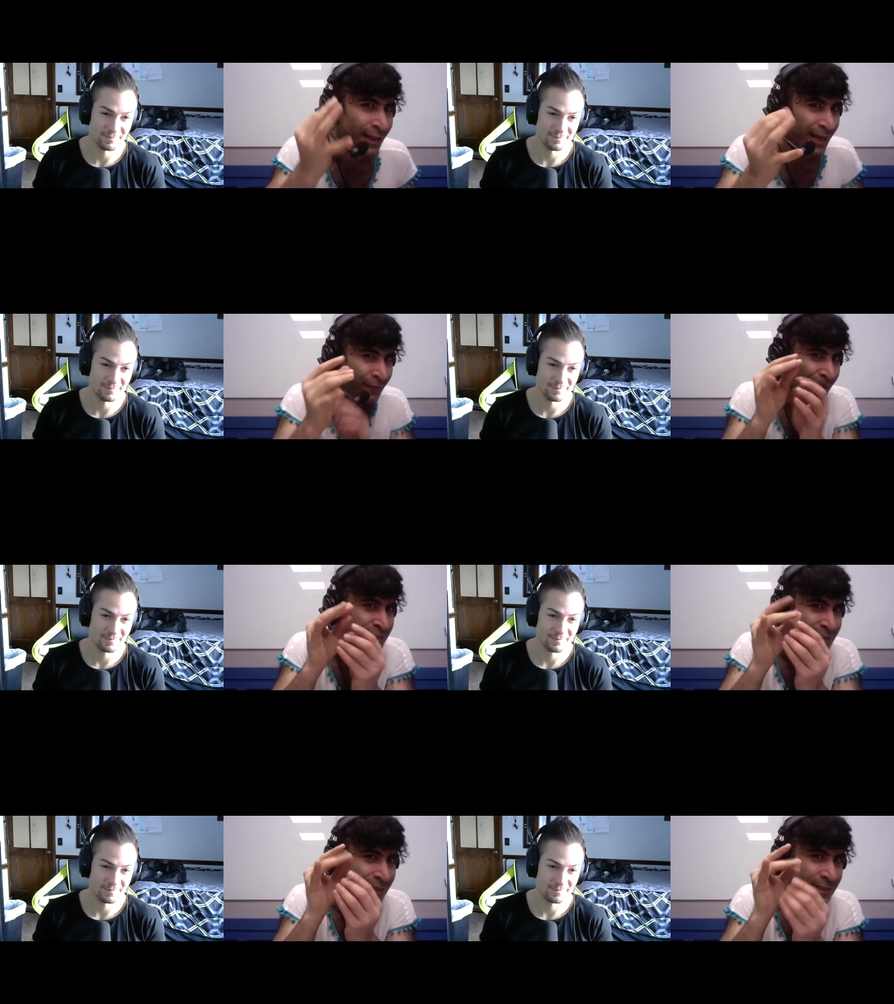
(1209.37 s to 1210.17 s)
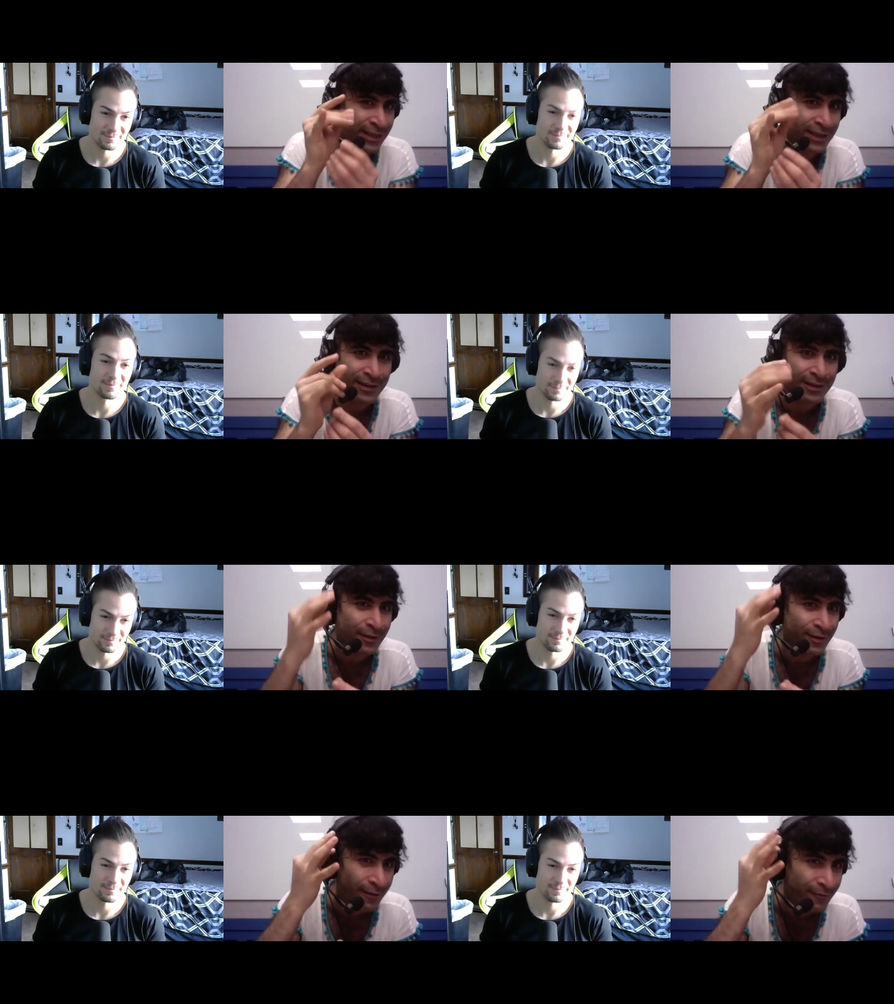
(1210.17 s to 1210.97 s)
Speaker 1: like physically
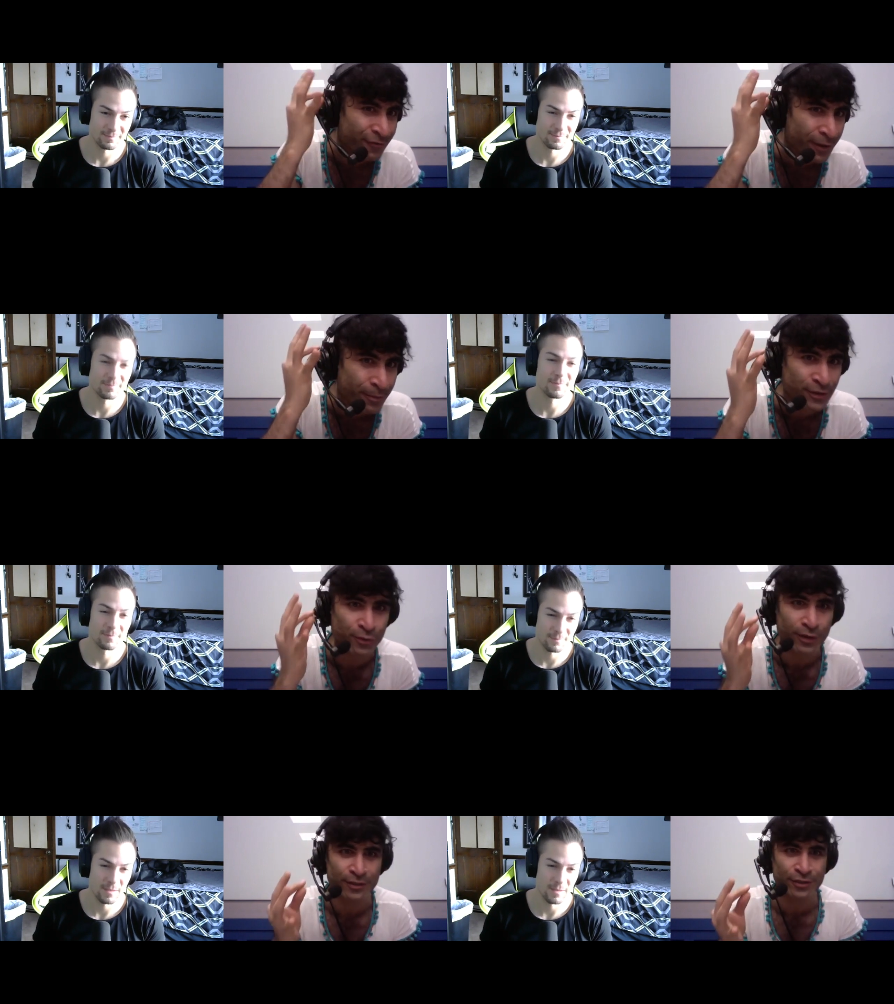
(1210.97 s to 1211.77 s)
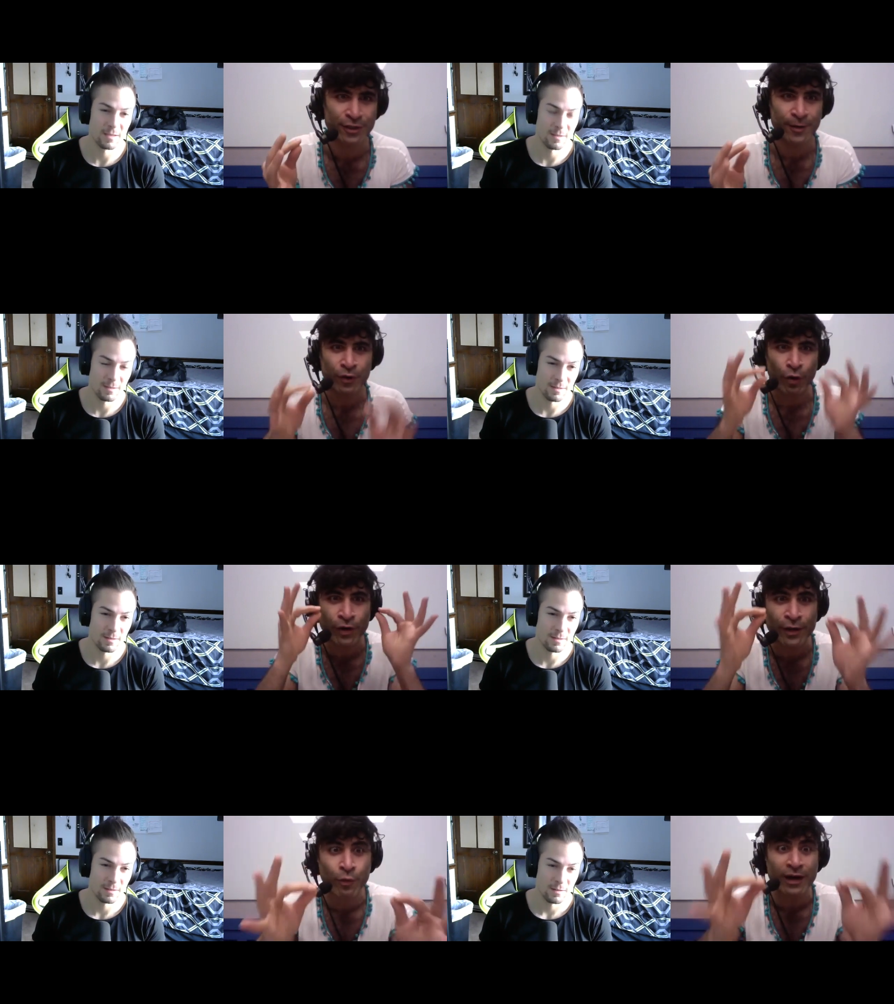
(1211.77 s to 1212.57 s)
he'll like flip a switch or
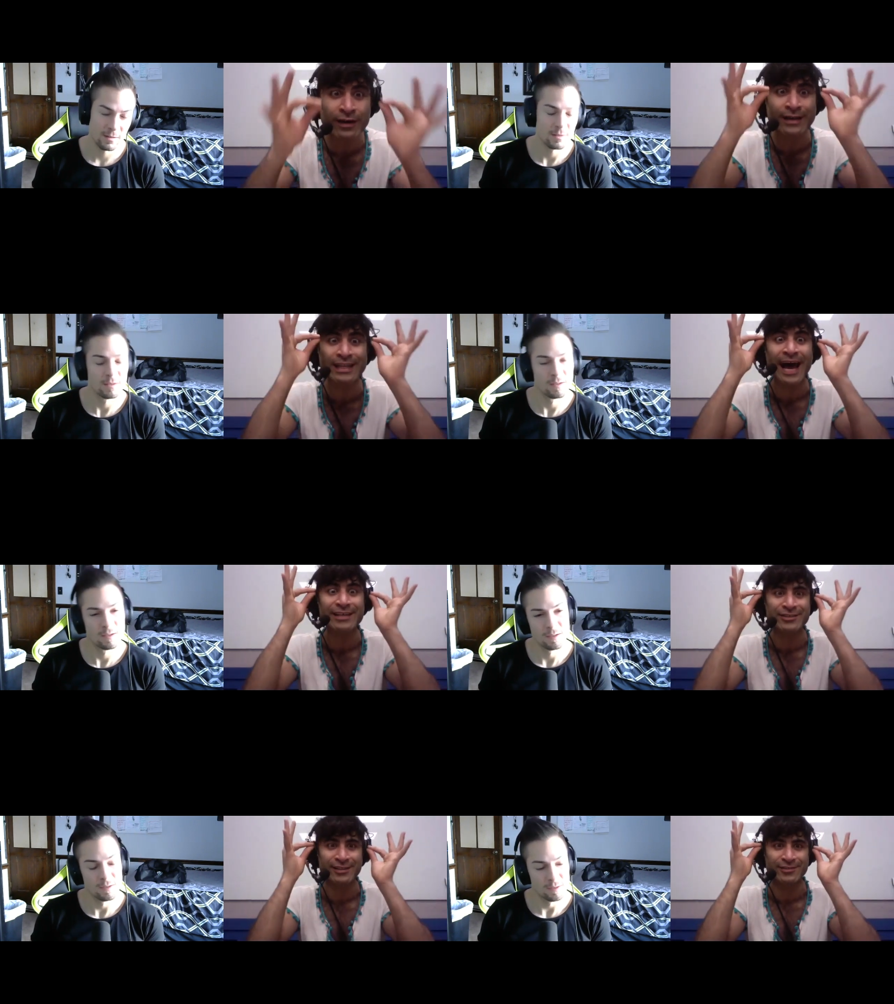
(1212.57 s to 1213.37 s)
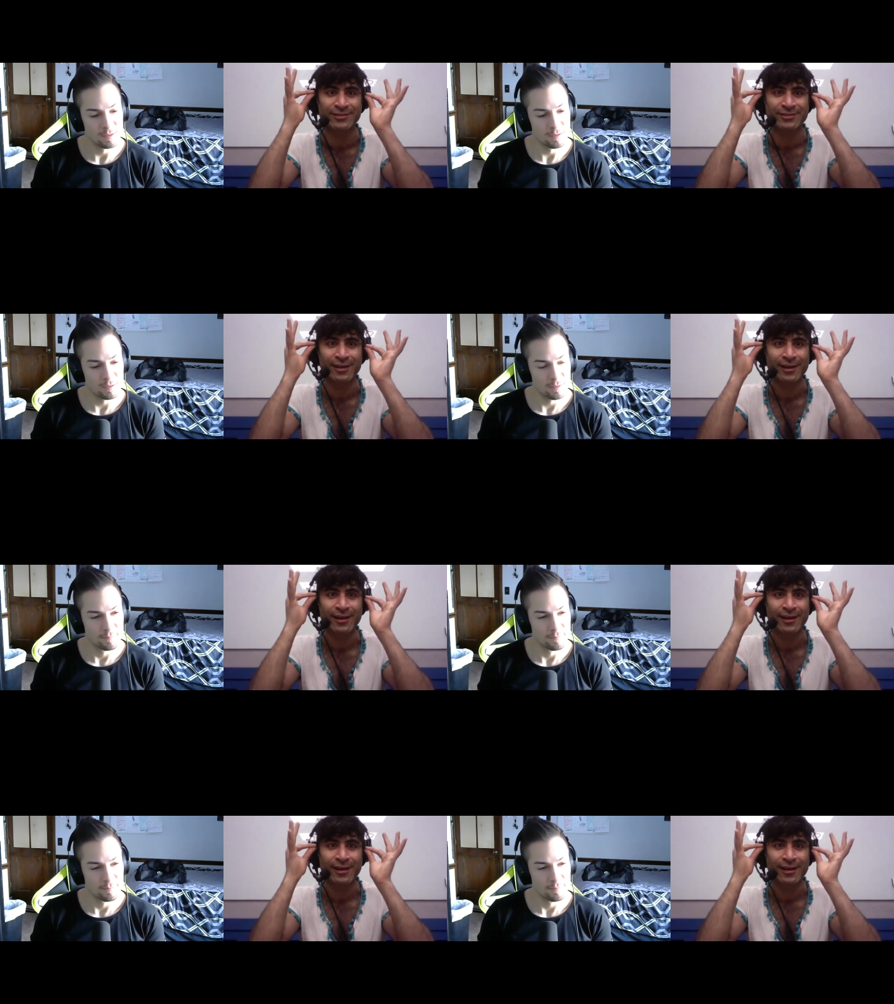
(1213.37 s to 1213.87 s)
he'll wear glasses